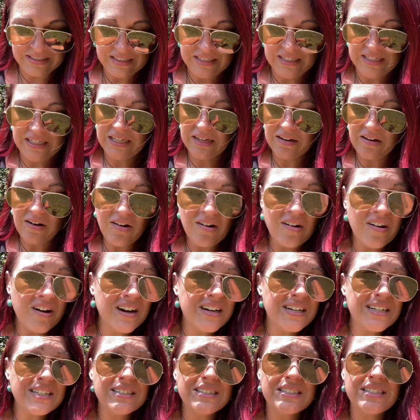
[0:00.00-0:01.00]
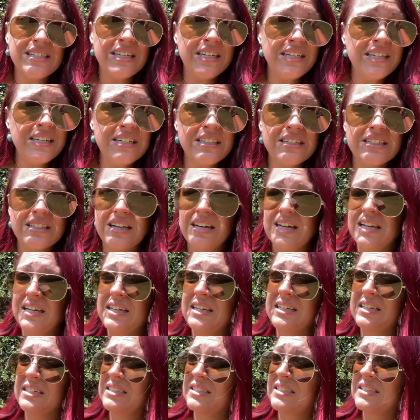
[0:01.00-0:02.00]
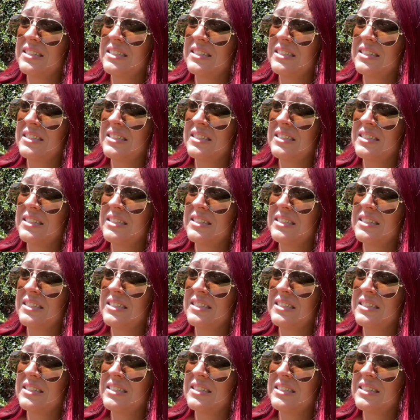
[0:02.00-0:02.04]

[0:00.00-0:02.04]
in all honesty, like